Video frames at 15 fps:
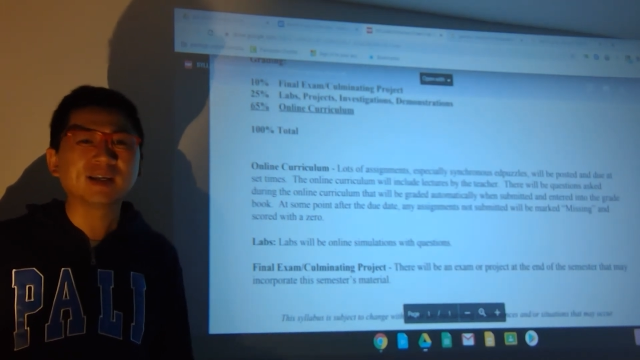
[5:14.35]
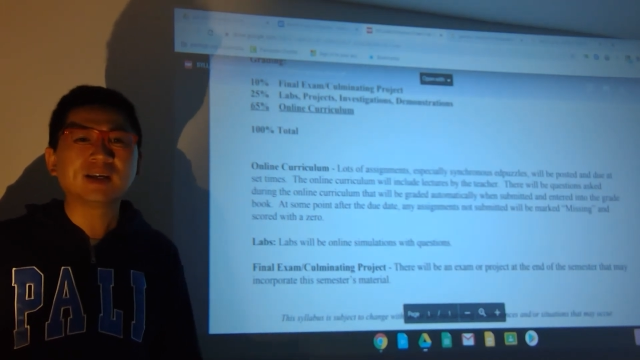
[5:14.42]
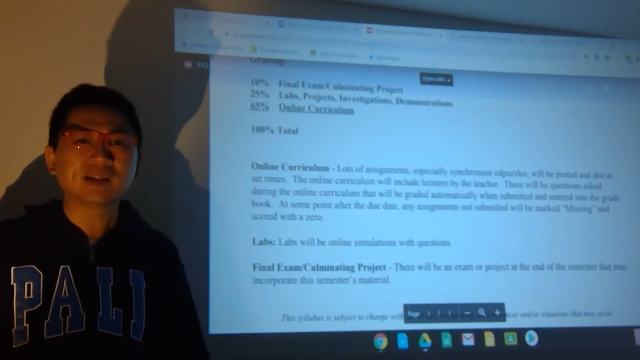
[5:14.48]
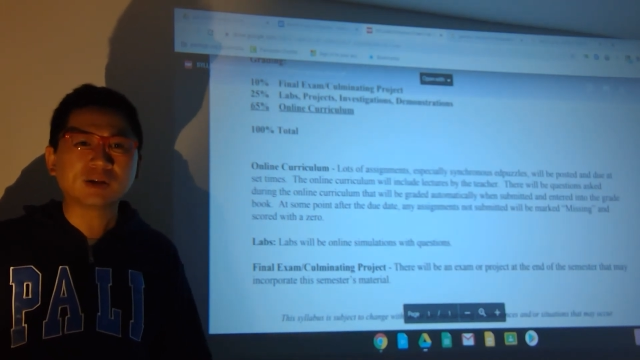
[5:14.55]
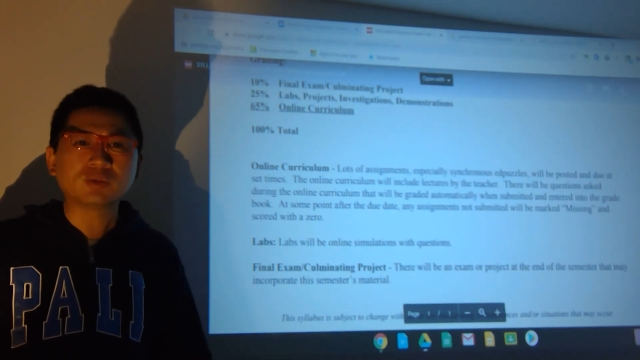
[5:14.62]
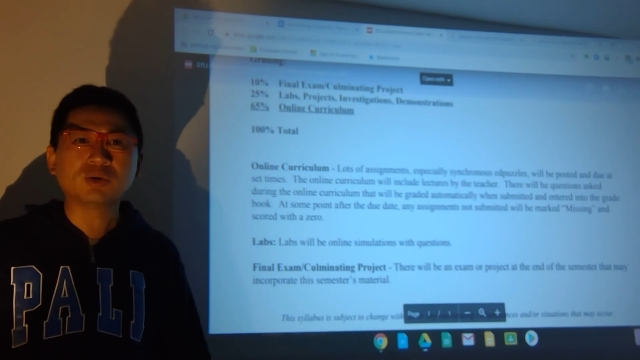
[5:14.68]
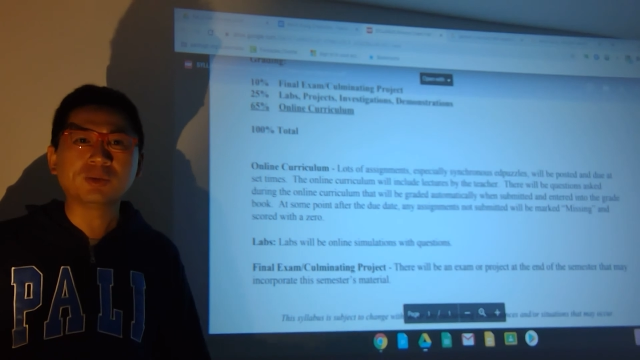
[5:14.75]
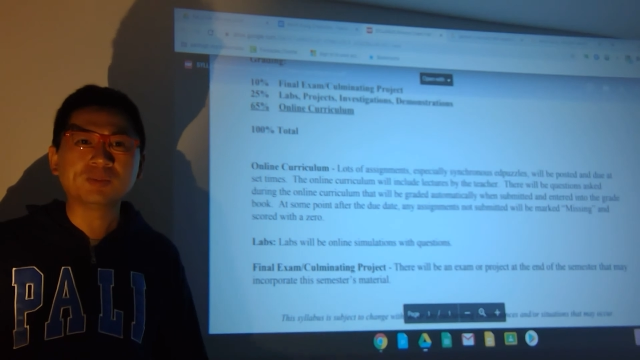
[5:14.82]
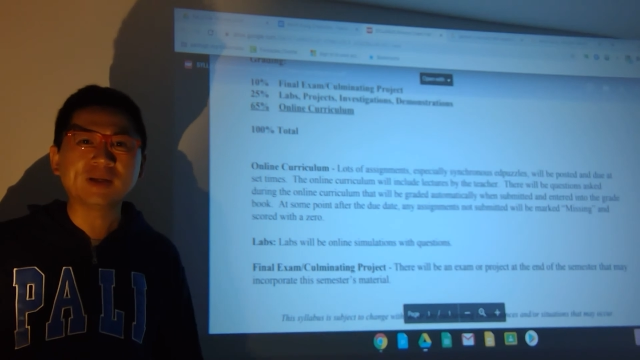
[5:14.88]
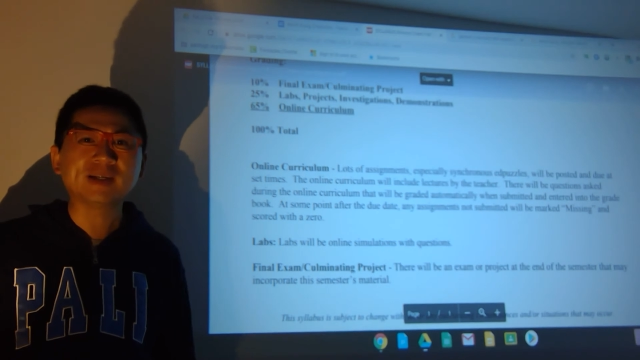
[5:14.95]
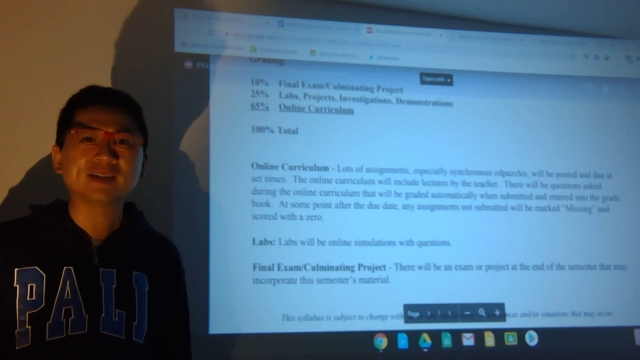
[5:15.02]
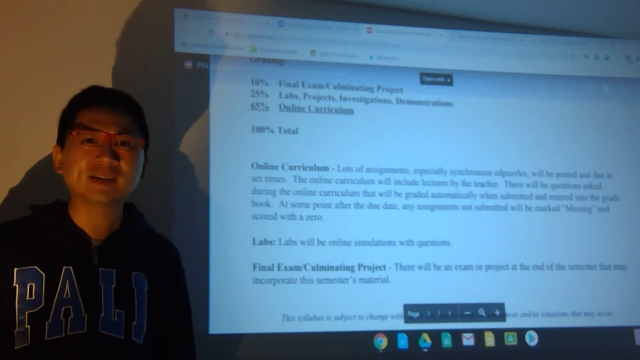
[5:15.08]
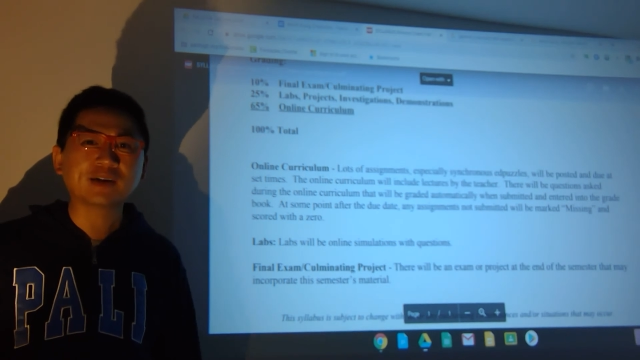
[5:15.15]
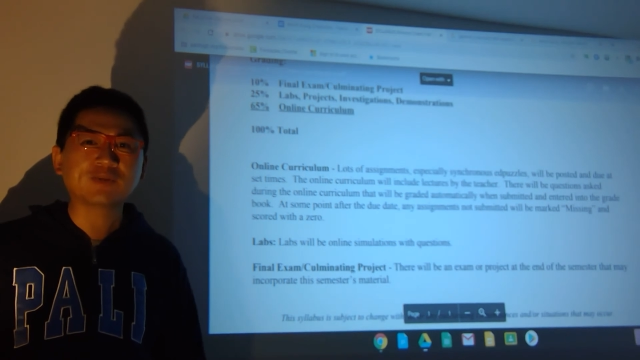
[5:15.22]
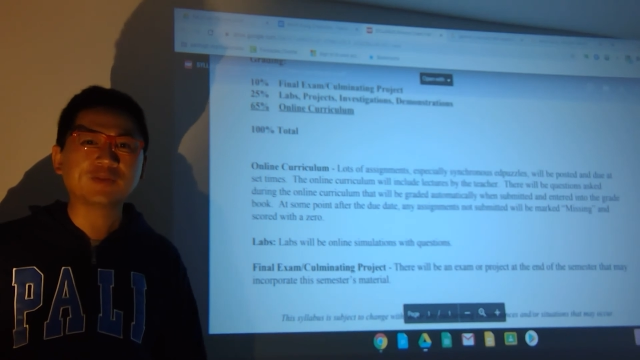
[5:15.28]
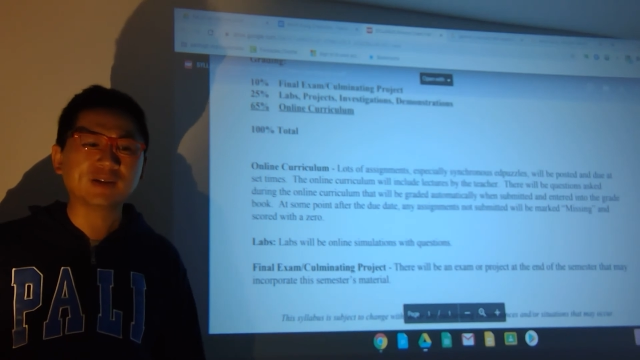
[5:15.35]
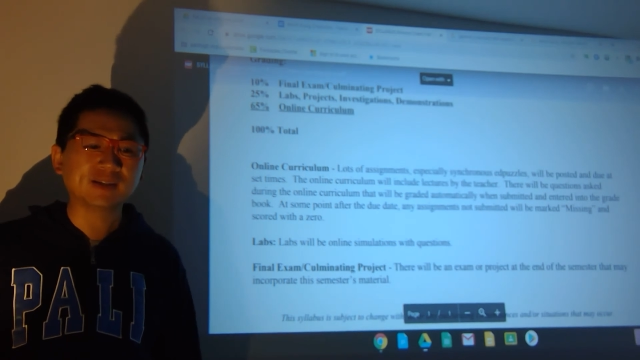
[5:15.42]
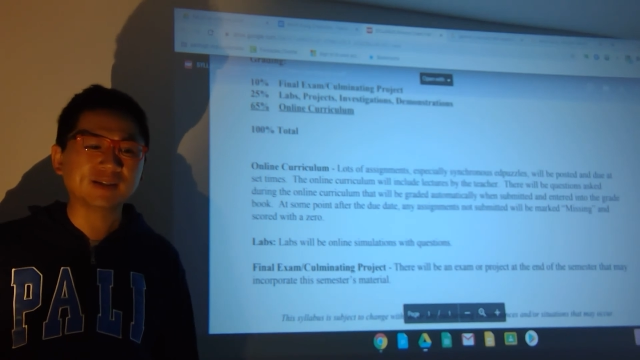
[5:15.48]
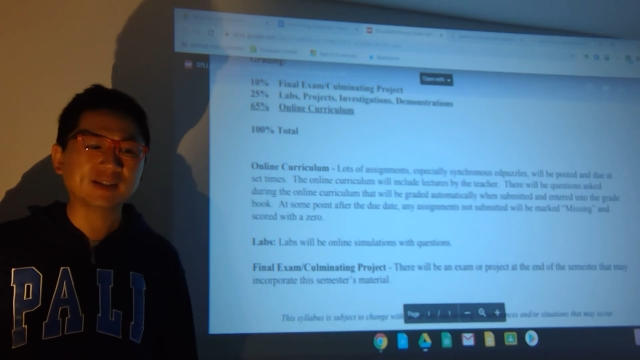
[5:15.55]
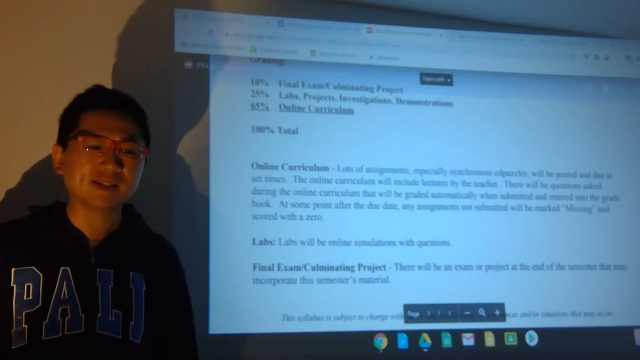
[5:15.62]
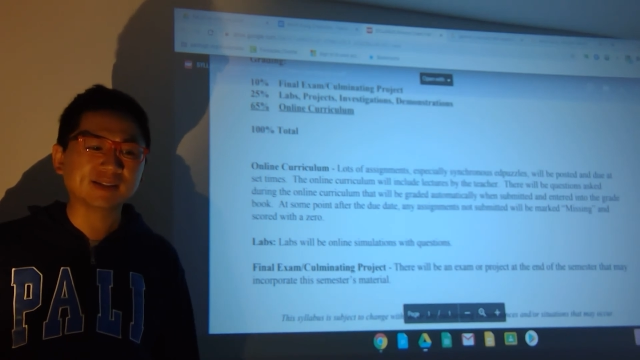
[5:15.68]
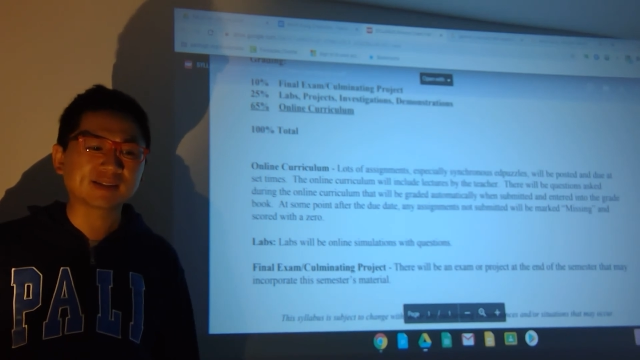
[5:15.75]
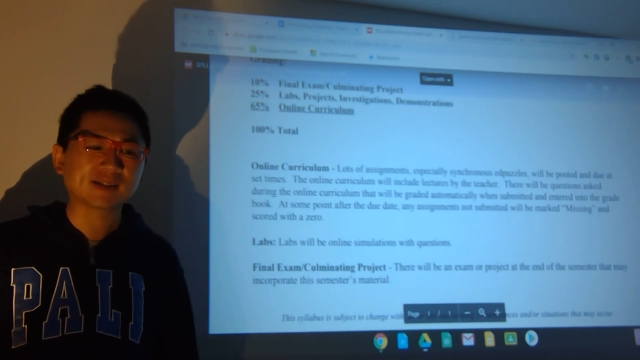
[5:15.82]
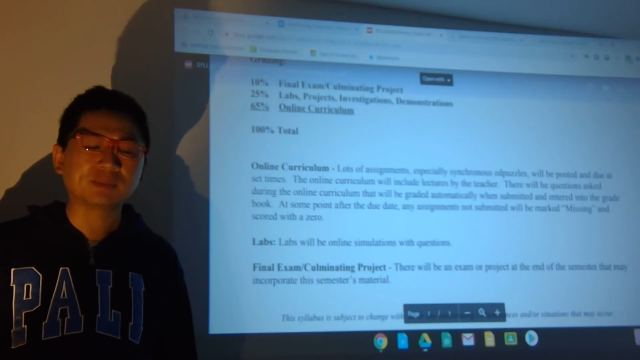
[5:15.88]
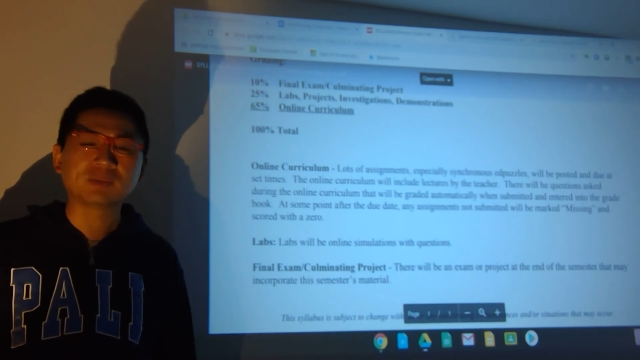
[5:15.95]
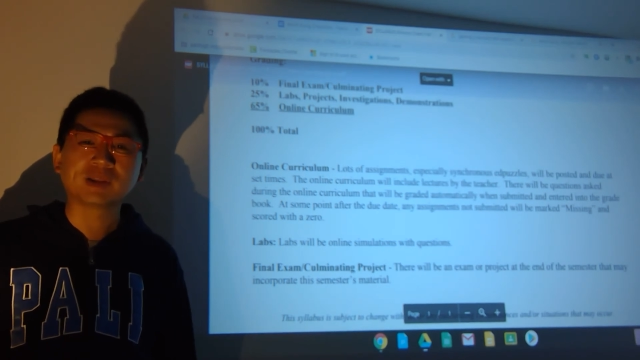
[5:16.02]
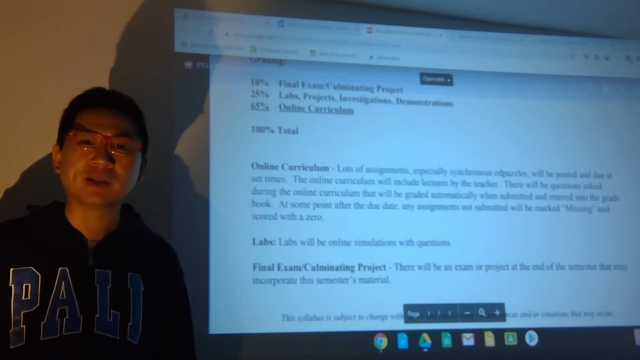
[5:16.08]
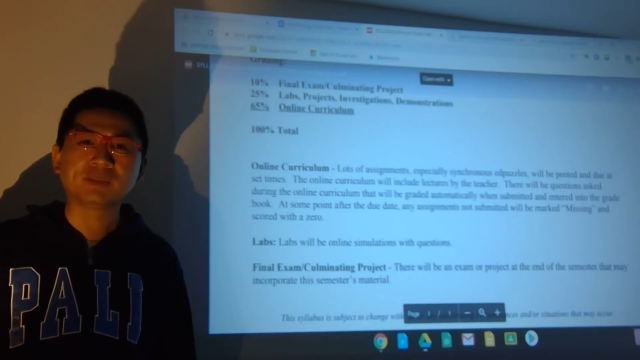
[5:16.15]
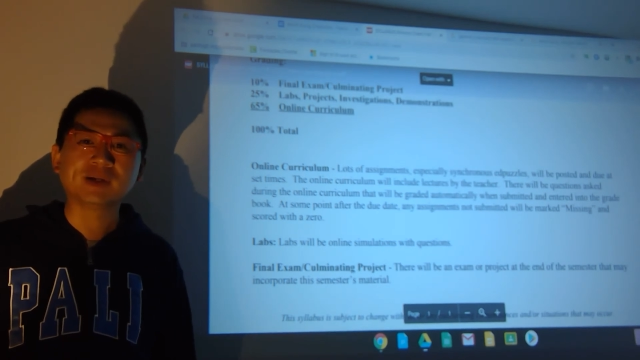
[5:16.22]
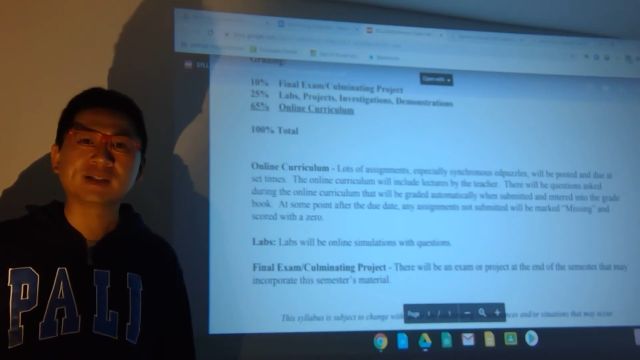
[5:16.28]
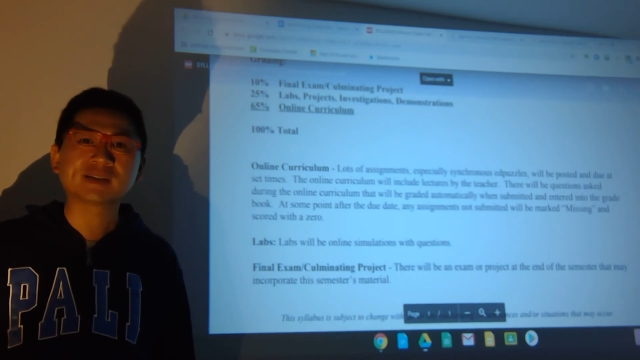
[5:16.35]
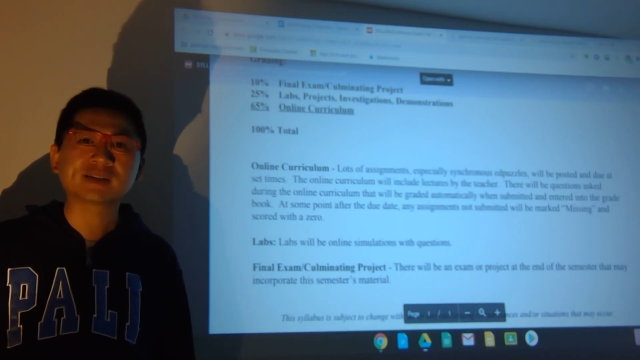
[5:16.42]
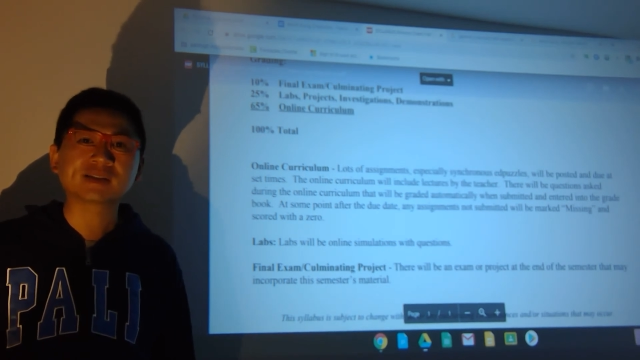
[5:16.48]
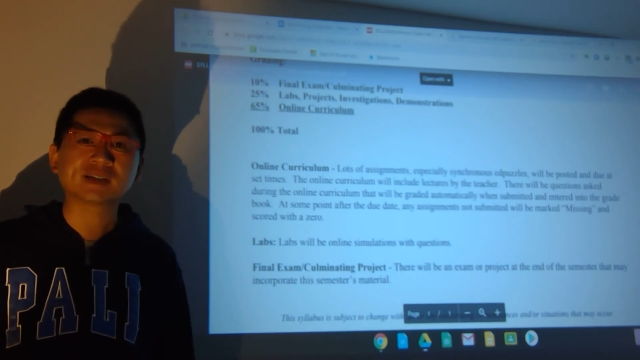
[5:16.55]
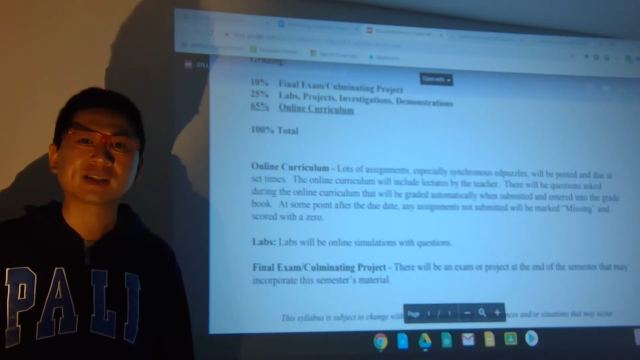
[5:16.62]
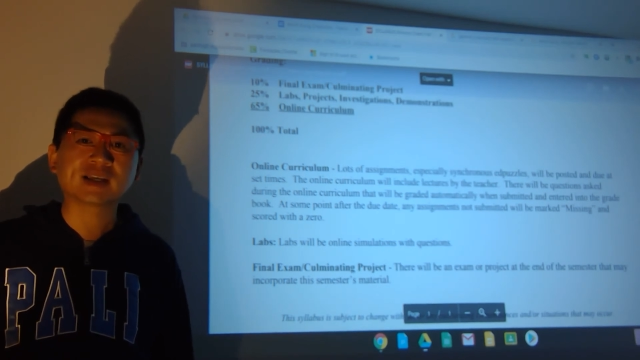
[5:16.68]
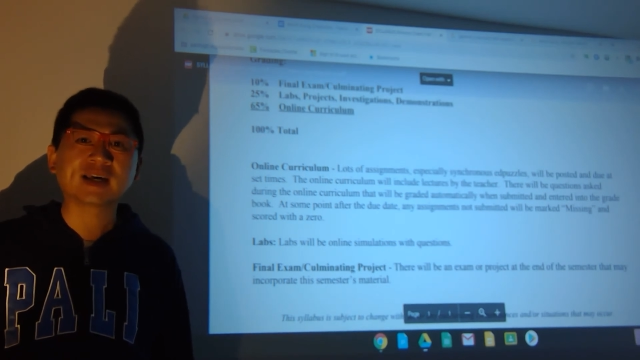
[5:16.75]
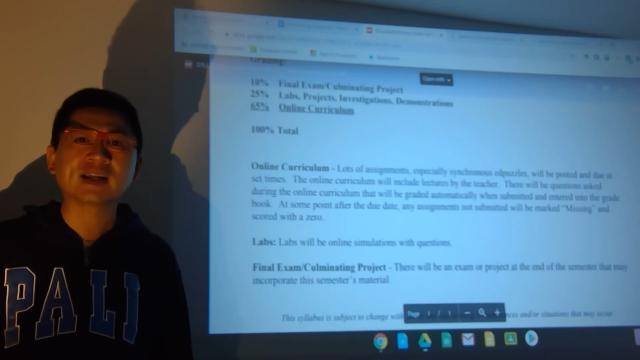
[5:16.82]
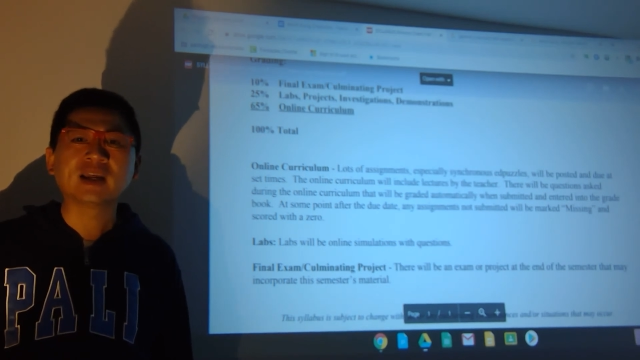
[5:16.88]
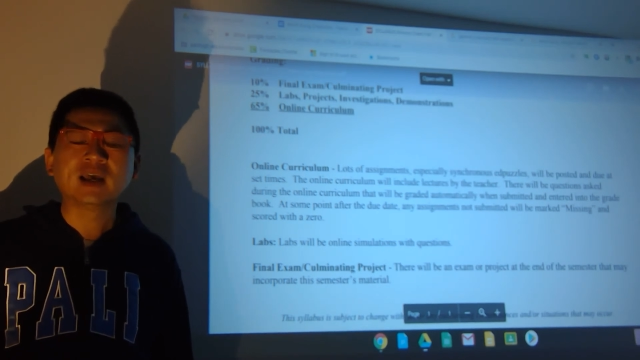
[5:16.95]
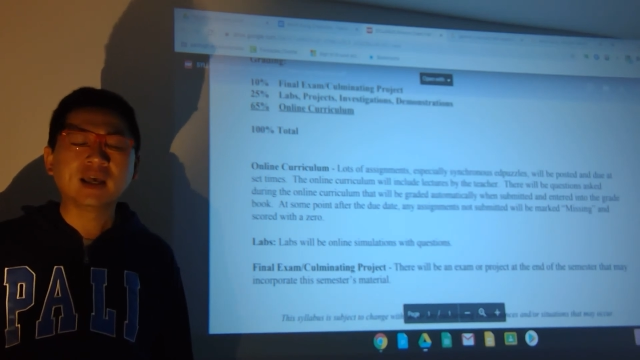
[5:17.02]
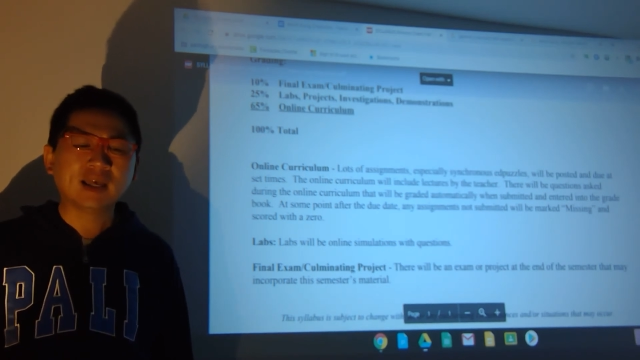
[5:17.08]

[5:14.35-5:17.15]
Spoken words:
There will be definitely some limits to that,